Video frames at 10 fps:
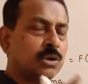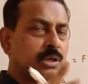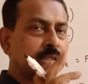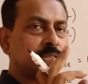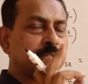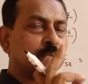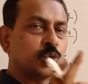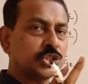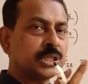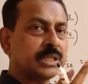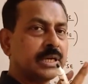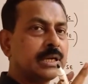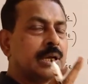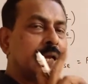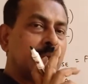or its motion there
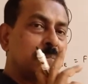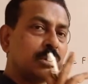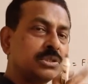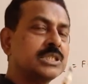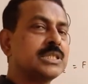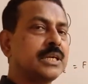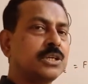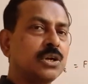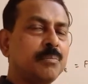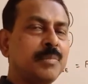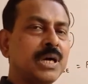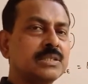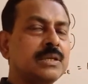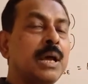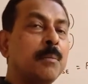about the center of mass.